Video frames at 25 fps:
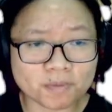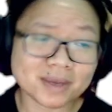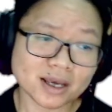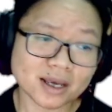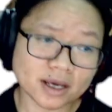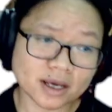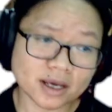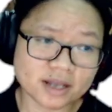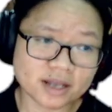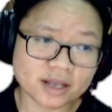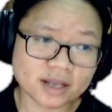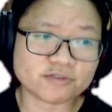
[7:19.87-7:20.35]

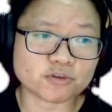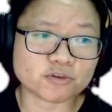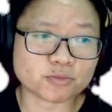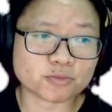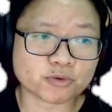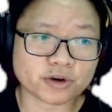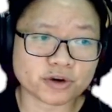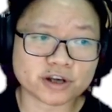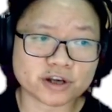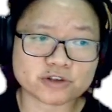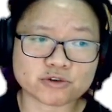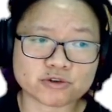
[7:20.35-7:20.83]
And if you
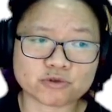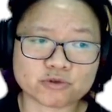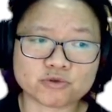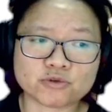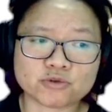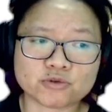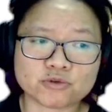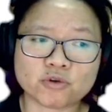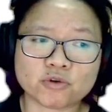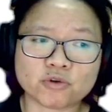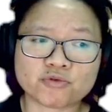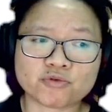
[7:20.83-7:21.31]
press your good
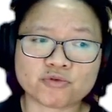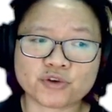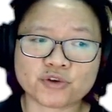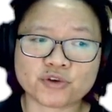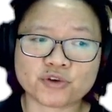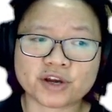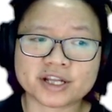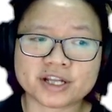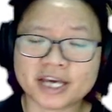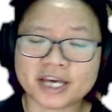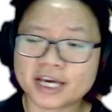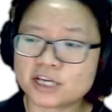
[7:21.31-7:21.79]
old
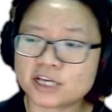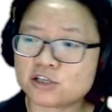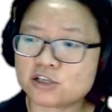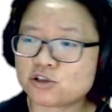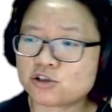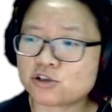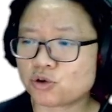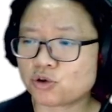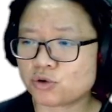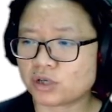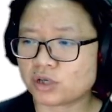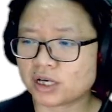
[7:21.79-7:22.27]
friend
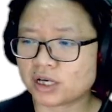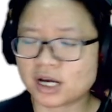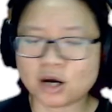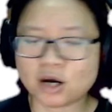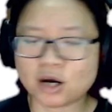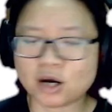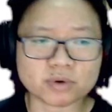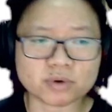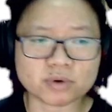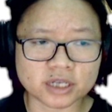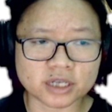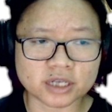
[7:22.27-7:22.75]
Casio, the
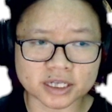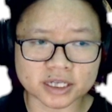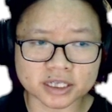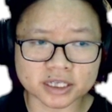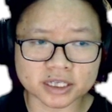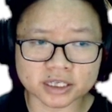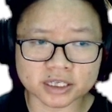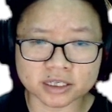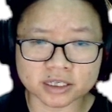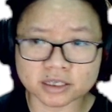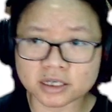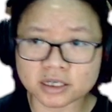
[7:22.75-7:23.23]

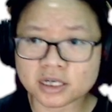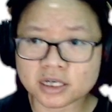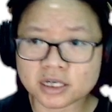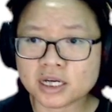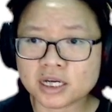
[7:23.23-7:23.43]
calculator,